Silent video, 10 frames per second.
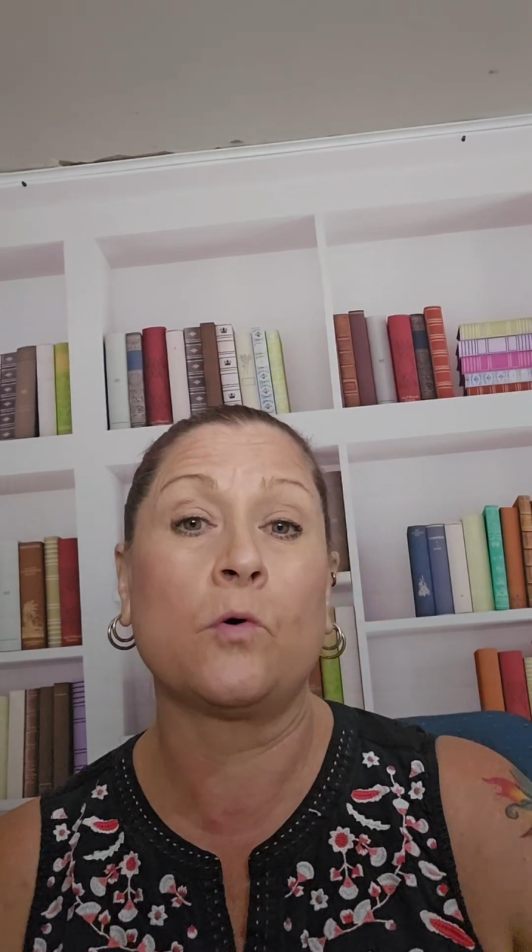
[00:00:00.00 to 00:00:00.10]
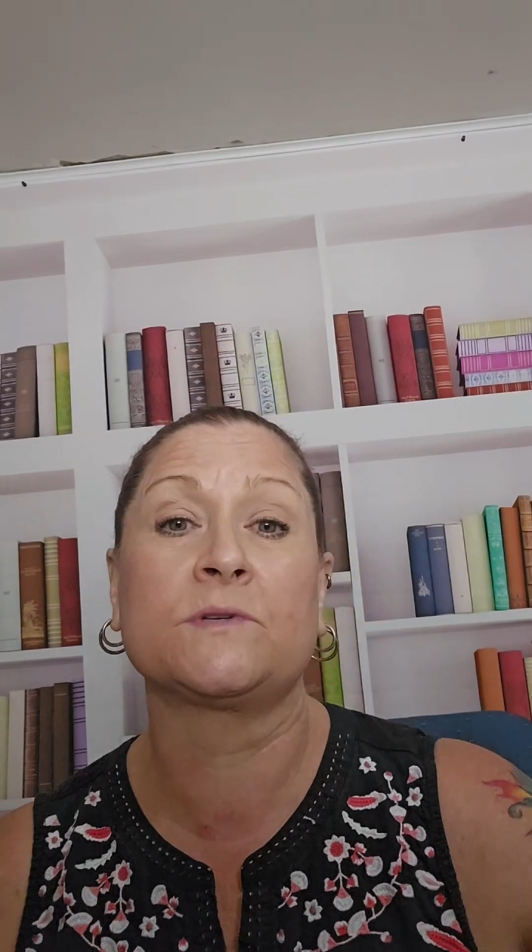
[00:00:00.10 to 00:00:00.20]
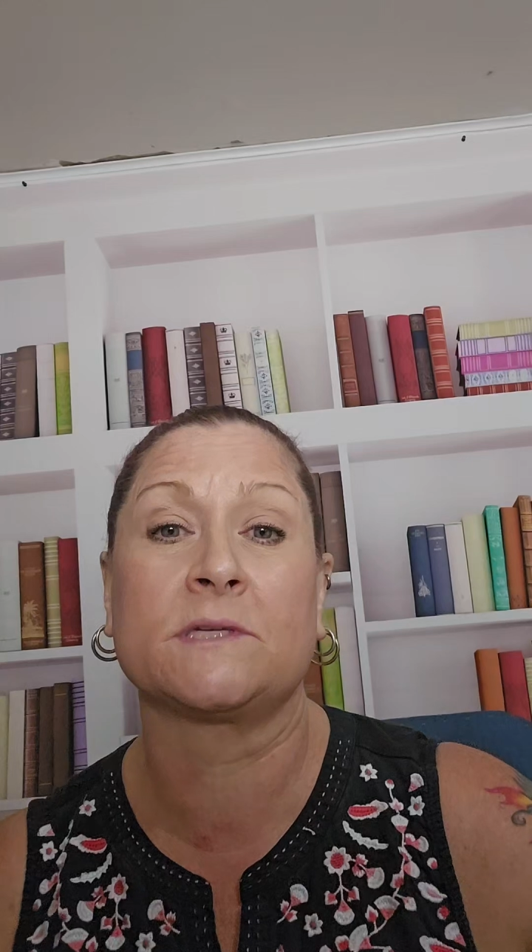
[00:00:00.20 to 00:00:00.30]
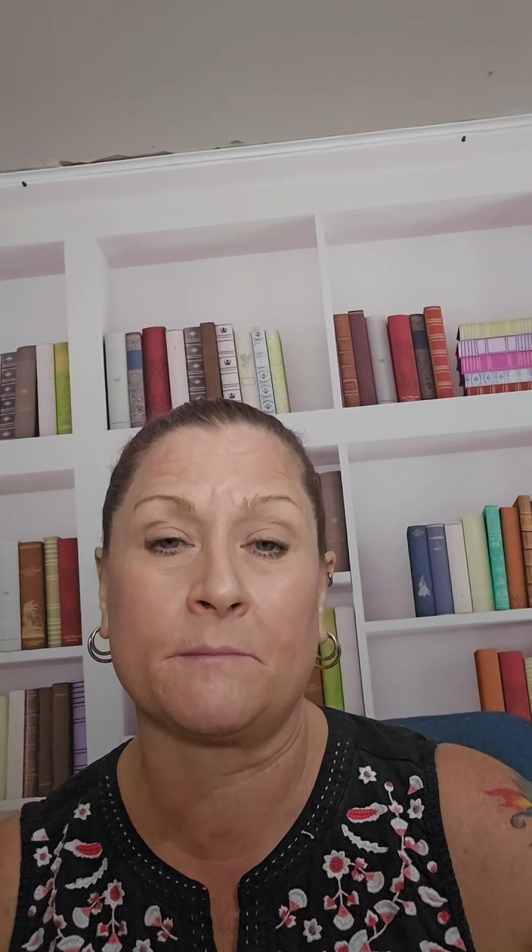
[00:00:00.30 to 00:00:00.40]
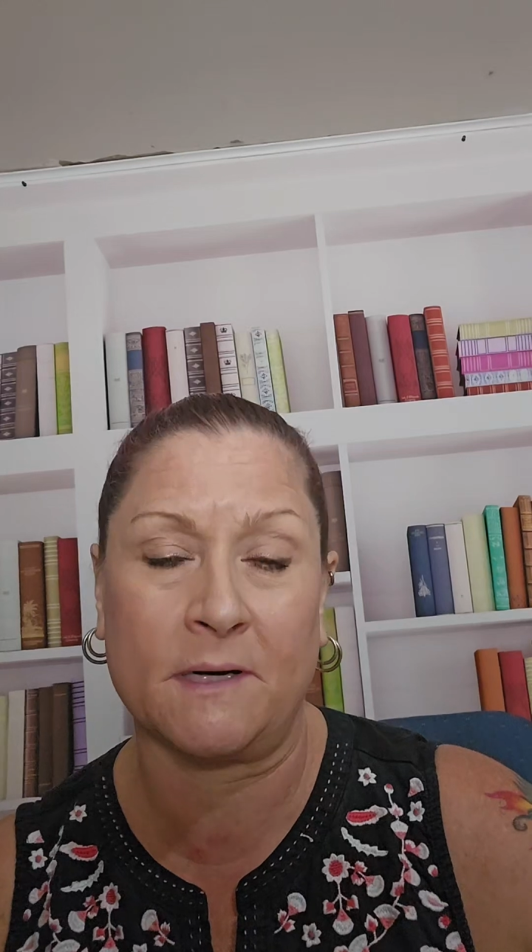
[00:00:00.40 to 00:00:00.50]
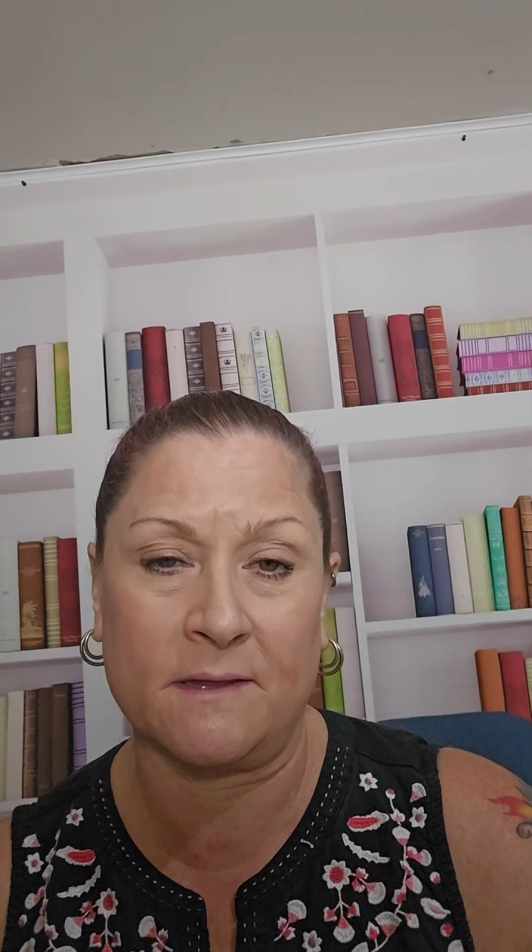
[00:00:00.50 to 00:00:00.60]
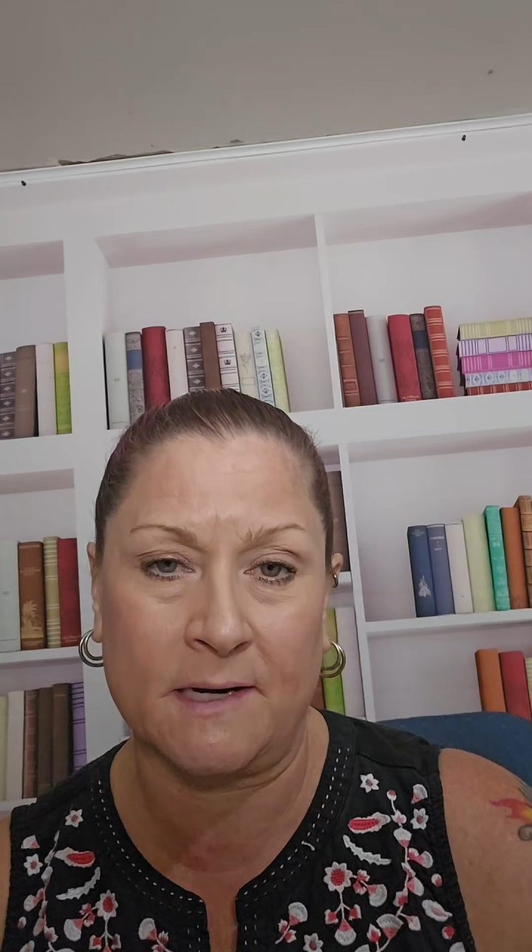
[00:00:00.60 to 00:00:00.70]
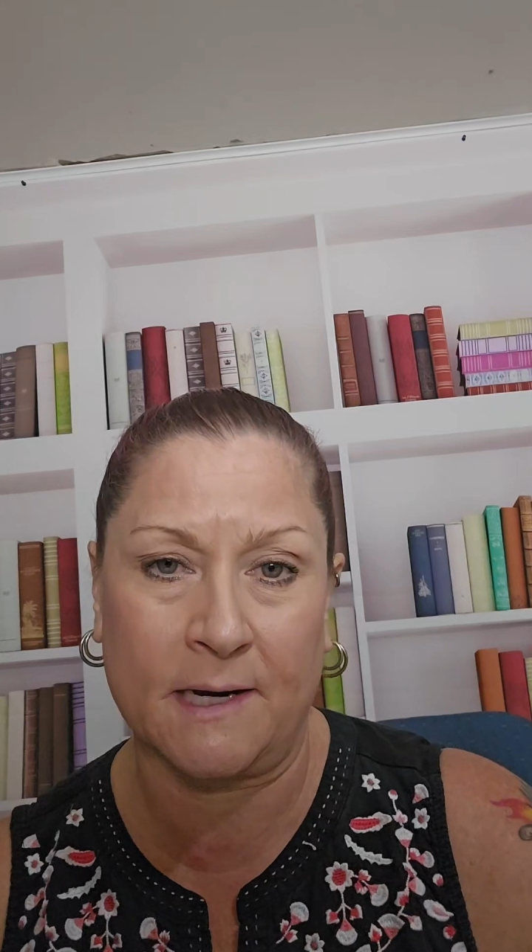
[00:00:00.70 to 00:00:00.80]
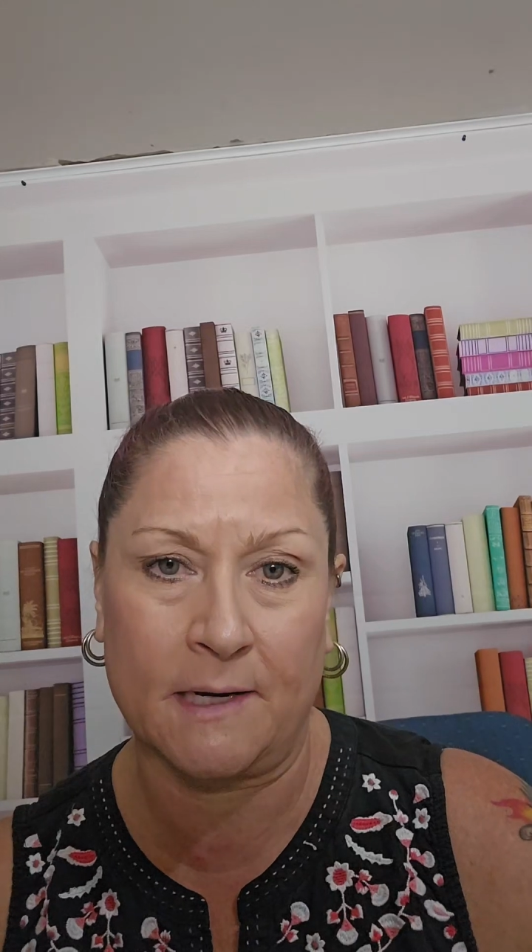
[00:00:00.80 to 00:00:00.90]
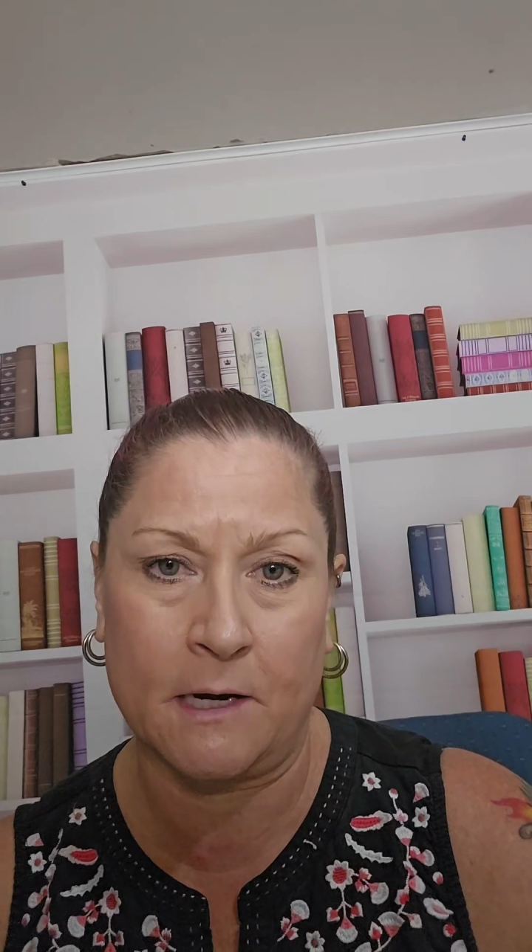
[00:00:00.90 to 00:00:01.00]
somebody that
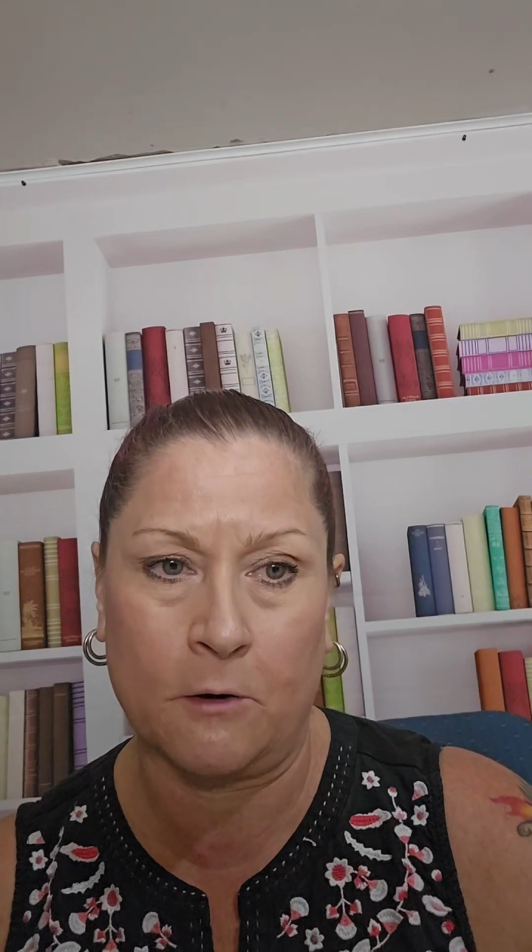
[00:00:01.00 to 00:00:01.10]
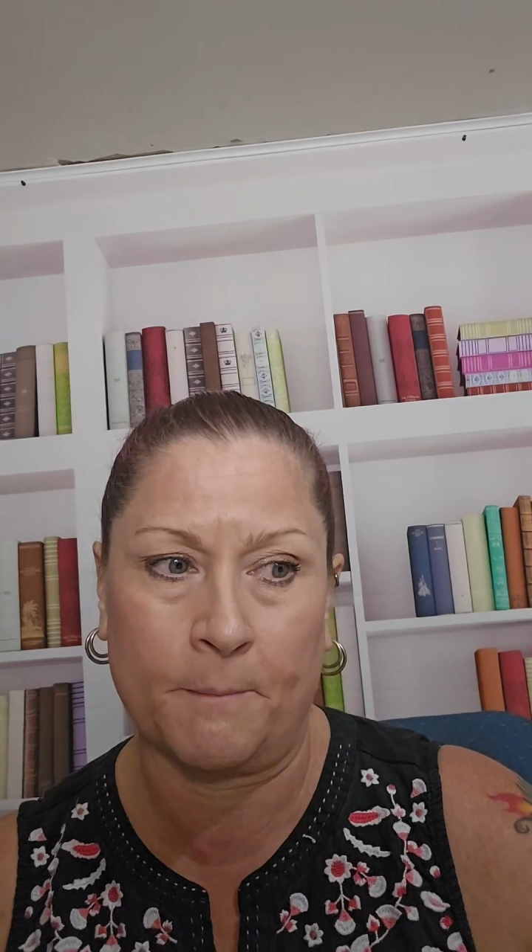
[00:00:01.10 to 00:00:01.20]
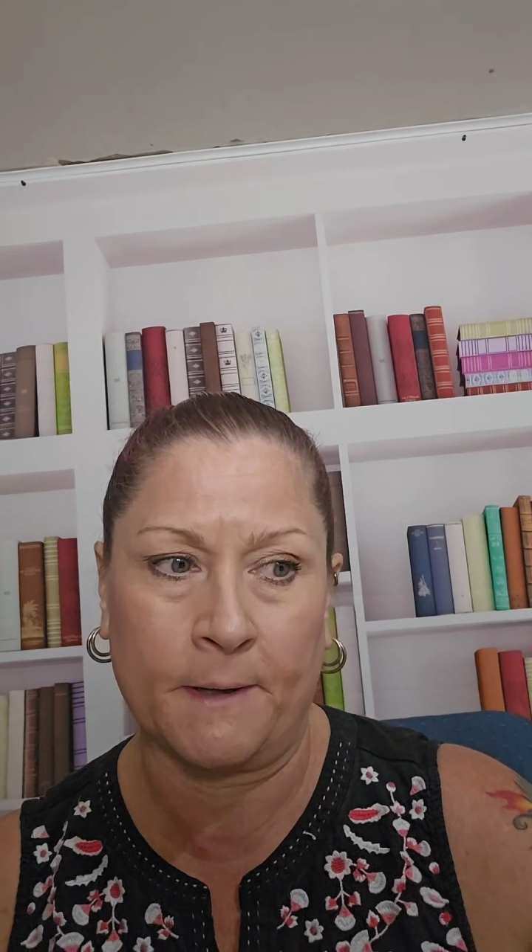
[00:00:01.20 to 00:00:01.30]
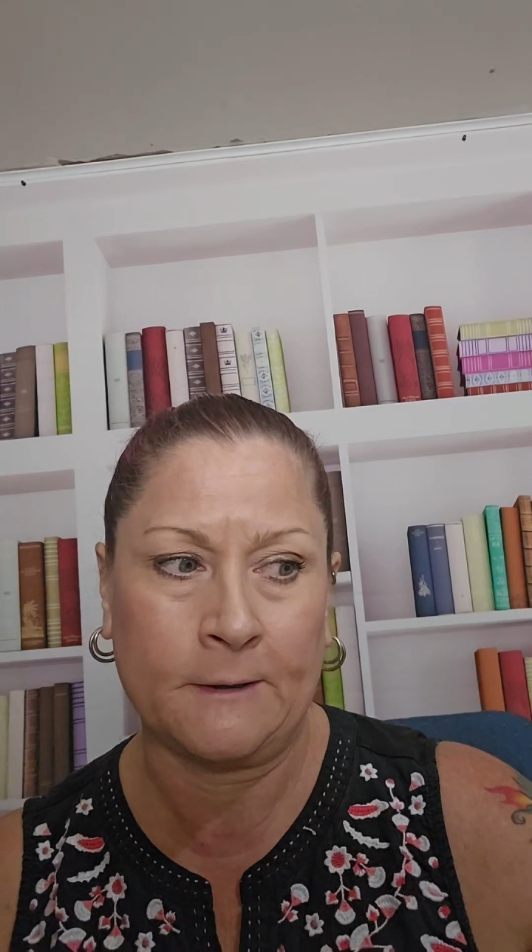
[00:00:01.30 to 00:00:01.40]
I can help.